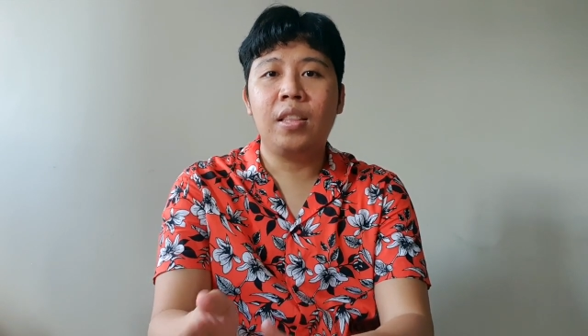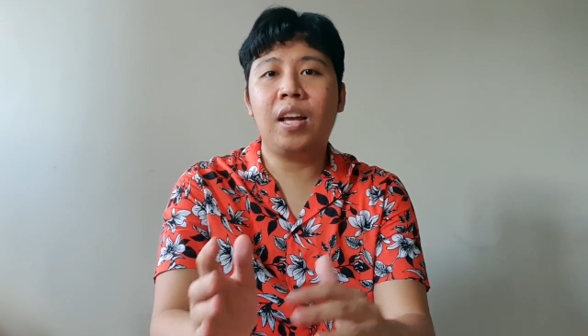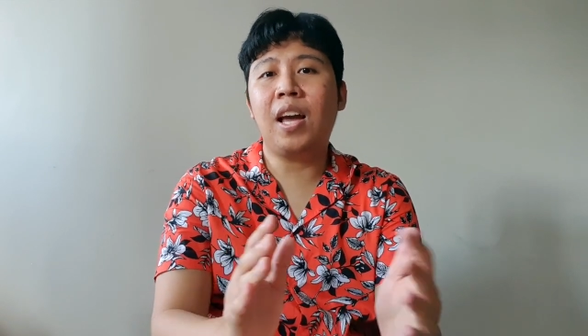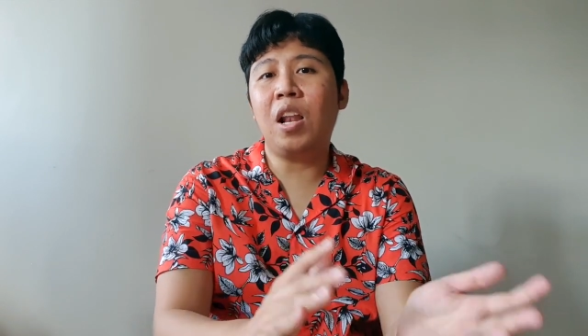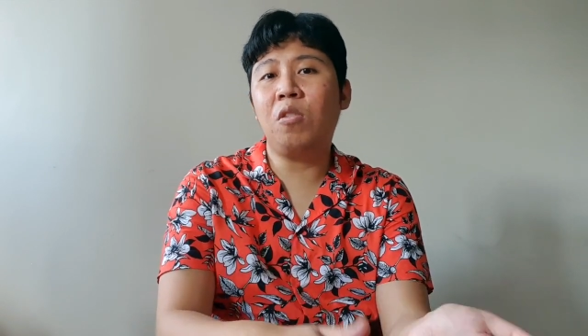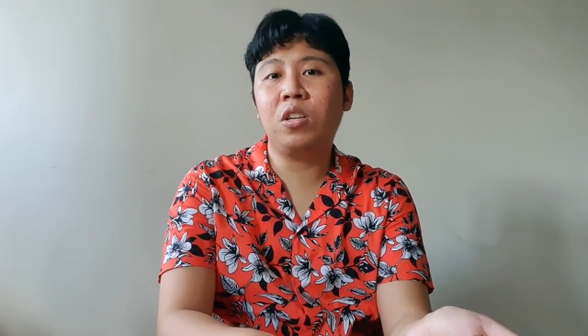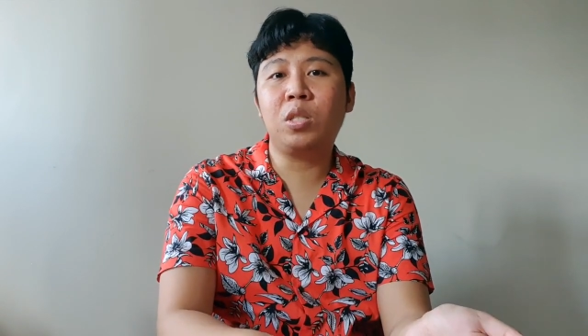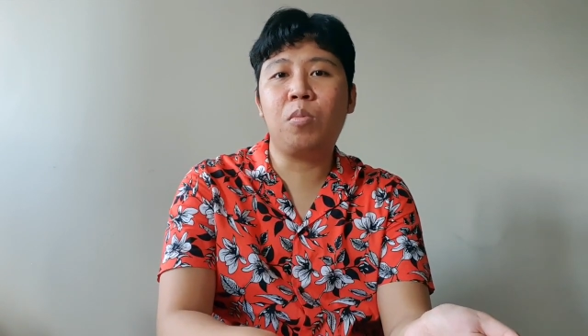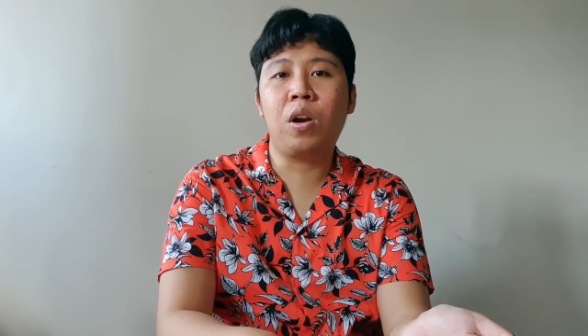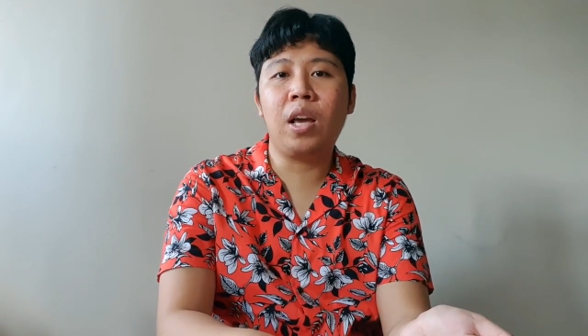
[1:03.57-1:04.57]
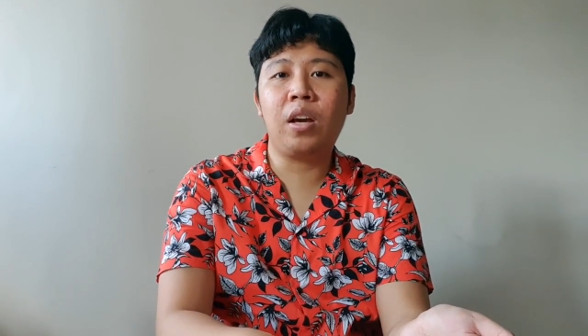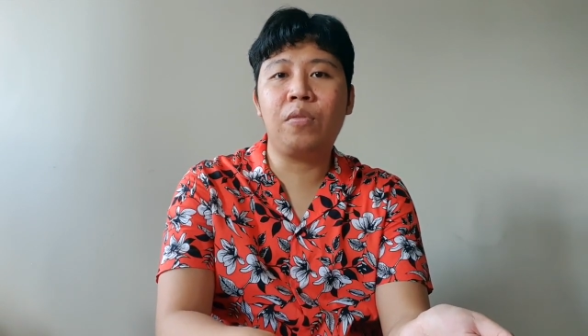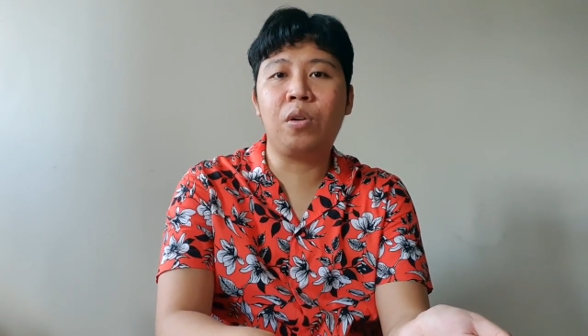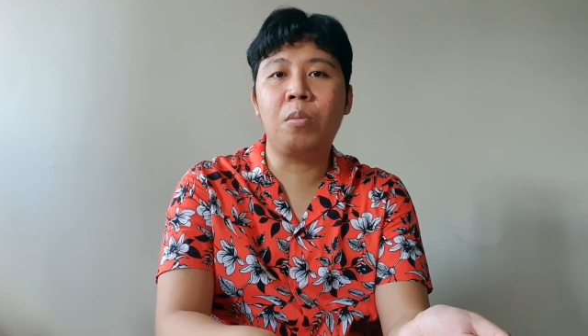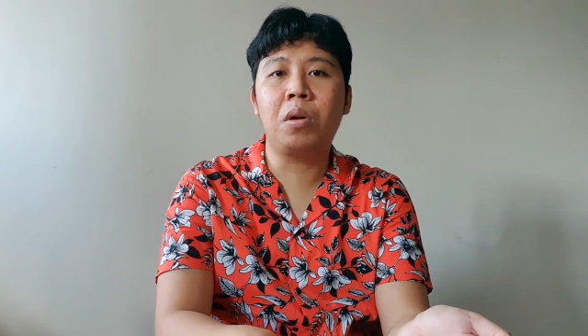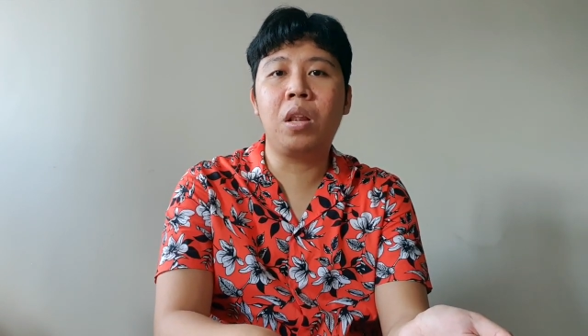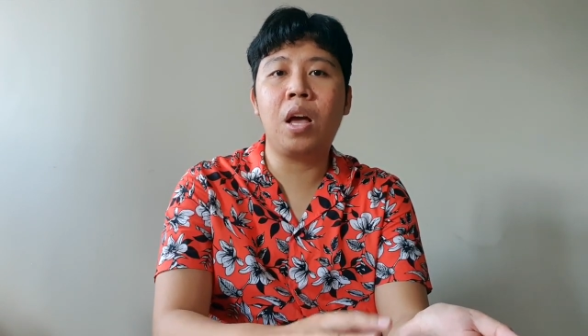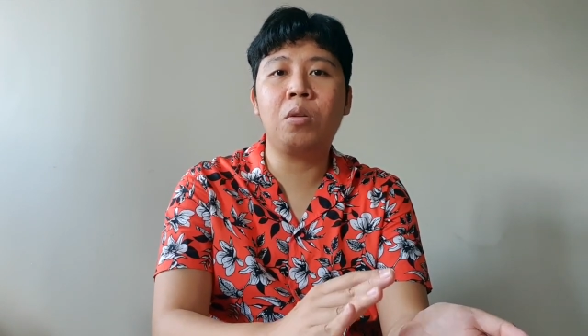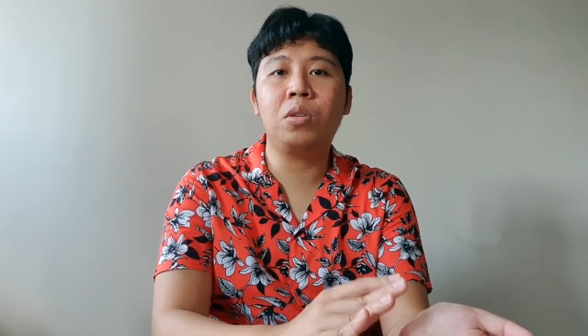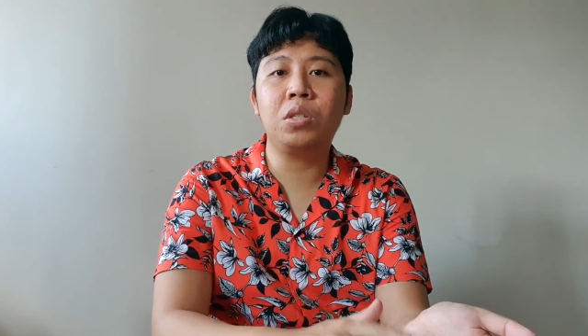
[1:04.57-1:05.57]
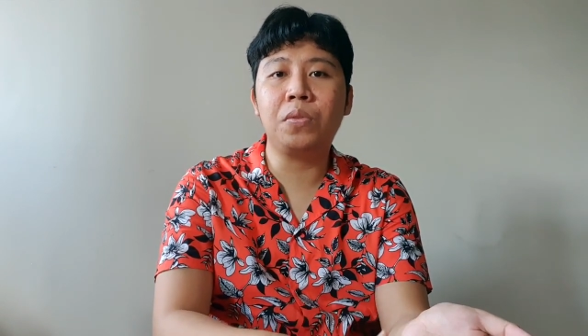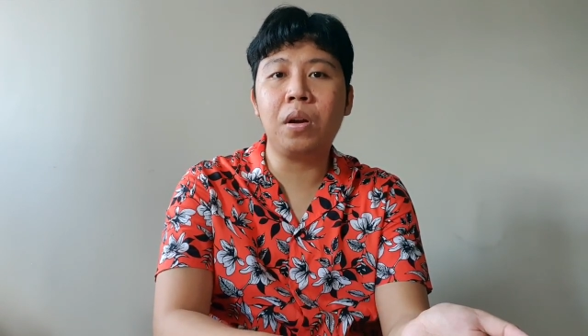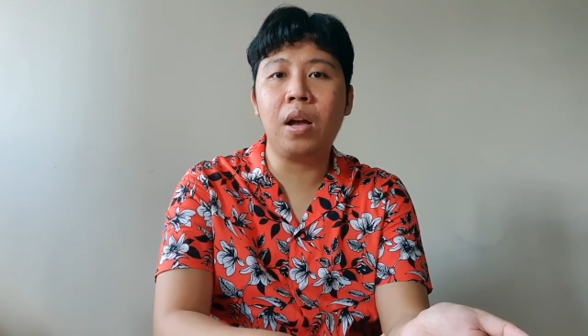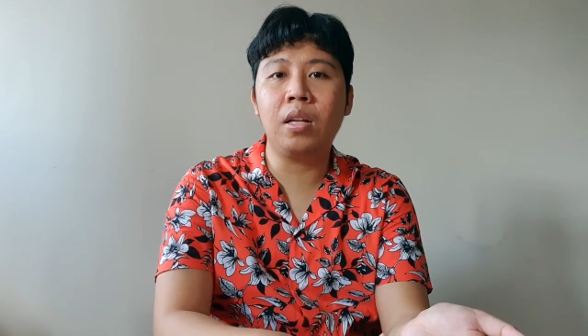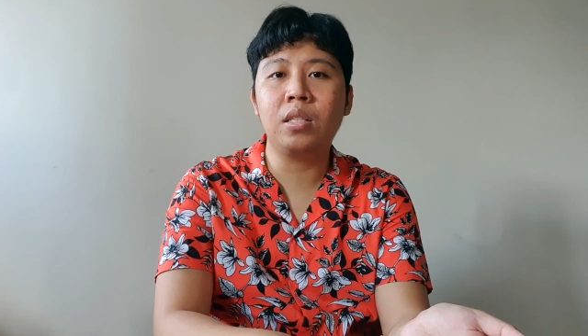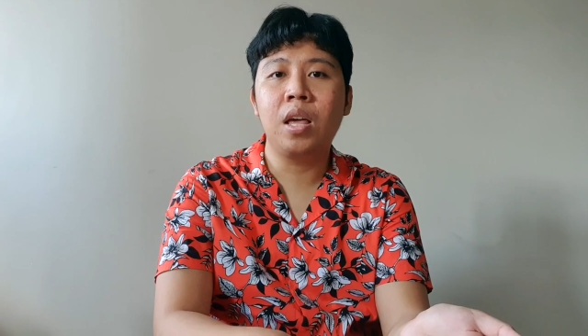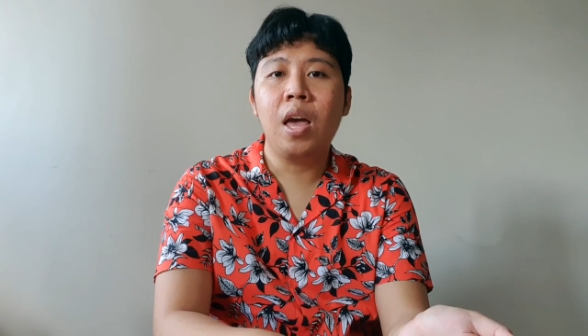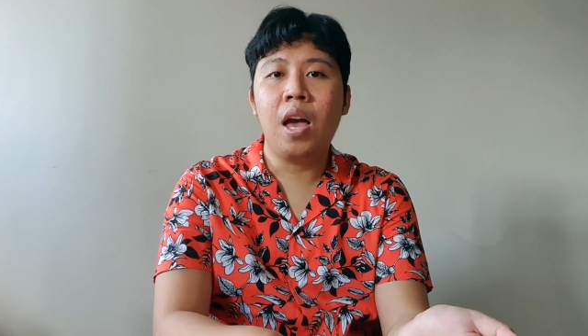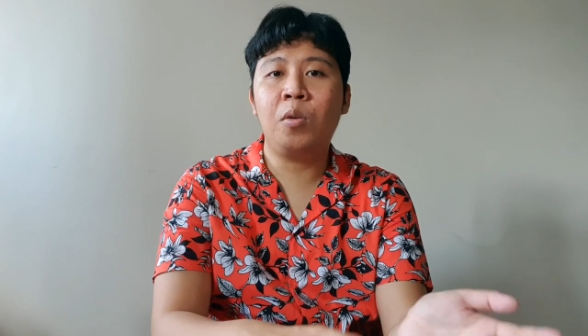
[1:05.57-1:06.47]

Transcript: Tagalog is more like a formal language for us,